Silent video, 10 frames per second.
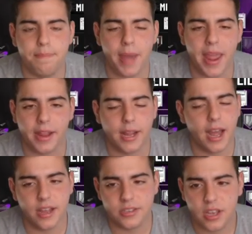bank,
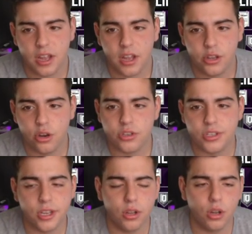guys. You're
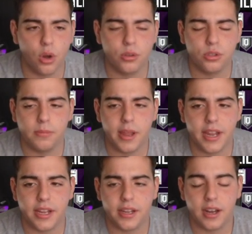still going to
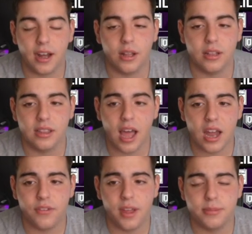make a
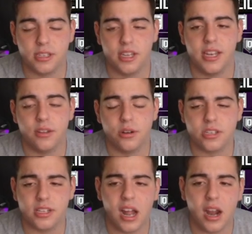lot of MT, and there
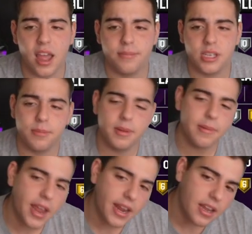is a lot of MT to be
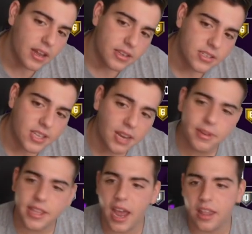made. Same
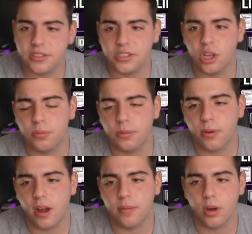with Galaxy Opal
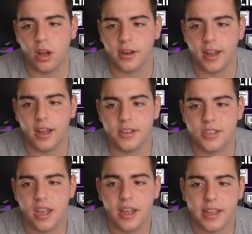Bron Bron,
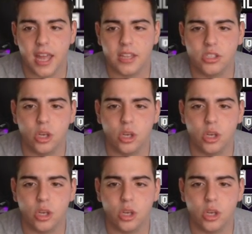guys. Galaxy